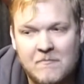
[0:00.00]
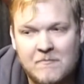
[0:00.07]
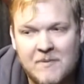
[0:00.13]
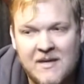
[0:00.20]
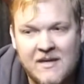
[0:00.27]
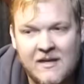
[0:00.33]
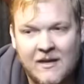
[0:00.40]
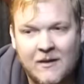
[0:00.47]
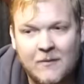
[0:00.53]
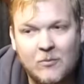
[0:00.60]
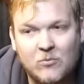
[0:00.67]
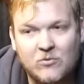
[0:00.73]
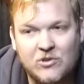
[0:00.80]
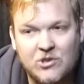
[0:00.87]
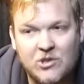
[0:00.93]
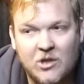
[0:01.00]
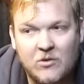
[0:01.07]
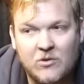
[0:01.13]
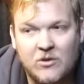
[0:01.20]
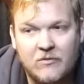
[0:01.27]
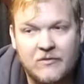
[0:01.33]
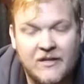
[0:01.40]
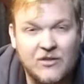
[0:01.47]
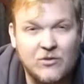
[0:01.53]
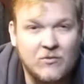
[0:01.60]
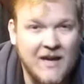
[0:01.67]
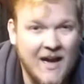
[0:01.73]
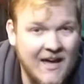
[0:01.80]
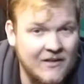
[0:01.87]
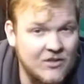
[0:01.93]
Being able to show you that you
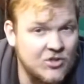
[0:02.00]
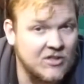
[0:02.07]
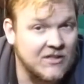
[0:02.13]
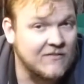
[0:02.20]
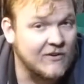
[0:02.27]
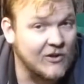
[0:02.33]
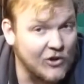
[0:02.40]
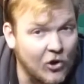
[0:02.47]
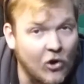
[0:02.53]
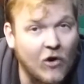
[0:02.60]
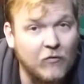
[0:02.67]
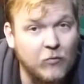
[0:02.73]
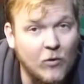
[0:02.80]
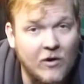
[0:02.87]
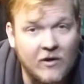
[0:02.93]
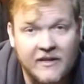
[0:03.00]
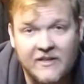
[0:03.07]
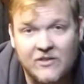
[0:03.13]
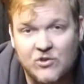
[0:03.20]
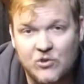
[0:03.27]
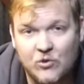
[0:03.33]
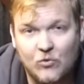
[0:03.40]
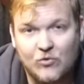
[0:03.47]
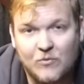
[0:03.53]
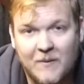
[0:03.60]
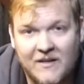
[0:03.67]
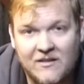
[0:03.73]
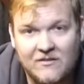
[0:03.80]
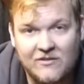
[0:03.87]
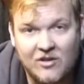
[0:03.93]
can achieve a lot of work in a short
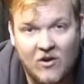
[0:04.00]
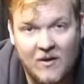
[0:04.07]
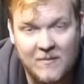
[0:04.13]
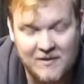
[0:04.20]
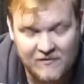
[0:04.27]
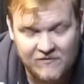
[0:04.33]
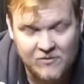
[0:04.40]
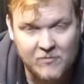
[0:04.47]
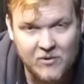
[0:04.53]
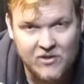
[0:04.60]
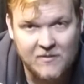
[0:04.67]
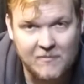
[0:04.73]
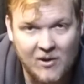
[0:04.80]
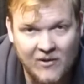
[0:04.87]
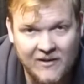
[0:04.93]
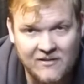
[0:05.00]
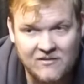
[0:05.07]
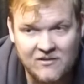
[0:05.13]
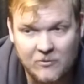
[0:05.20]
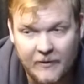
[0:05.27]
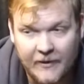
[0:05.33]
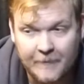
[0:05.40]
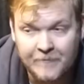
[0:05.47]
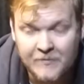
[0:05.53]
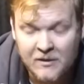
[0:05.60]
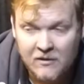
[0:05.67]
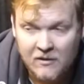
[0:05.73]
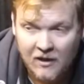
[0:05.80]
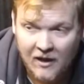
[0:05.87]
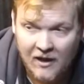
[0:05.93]
space of time if you put your mind to it,
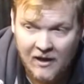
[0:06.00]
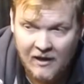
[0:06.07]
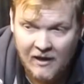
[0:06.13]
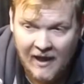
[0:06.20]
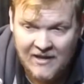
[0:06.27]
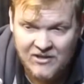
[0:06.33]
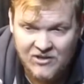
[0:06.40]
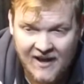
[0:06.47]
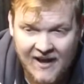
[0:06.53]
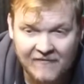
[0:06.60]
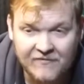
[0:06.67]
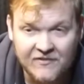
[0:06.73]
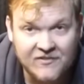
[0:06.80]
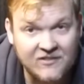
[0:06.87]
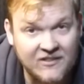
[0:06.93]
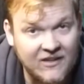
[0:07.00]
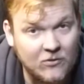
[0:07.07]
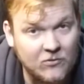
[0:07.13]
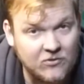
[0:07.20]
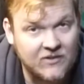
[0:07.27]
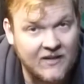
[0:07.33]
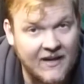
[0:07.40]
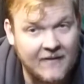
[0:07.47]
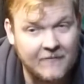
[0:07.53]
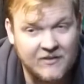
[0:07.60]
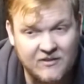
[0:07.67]
and you have the skill set.